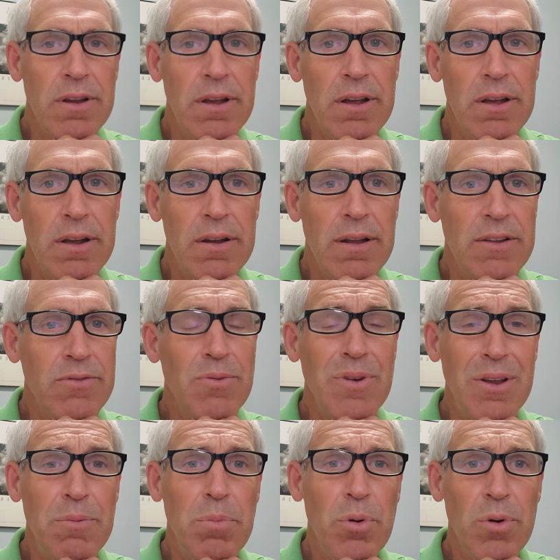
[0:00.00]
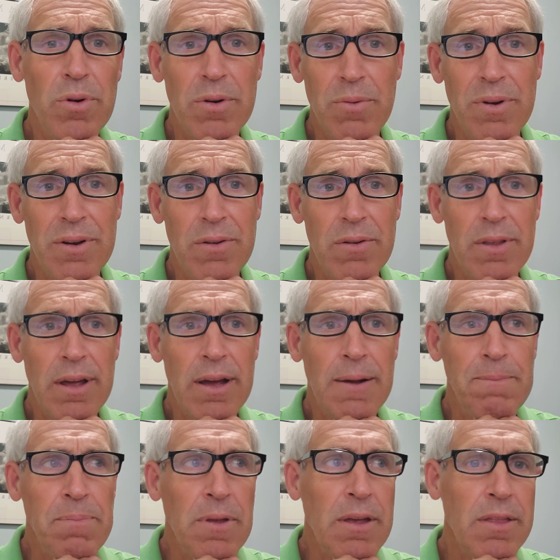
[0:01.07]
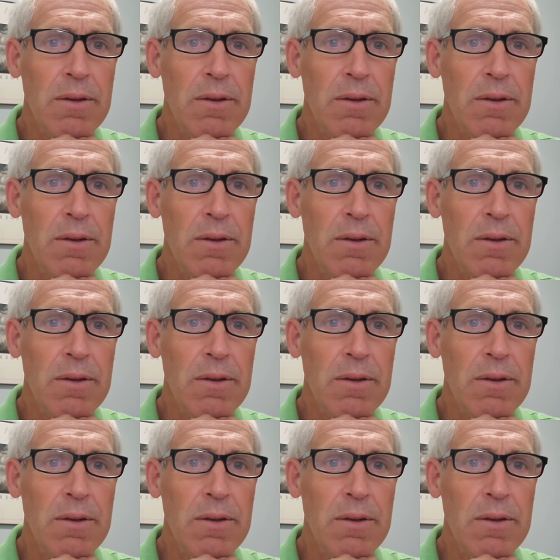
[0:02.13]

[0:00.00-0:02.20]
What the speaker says: and that's really important we do that.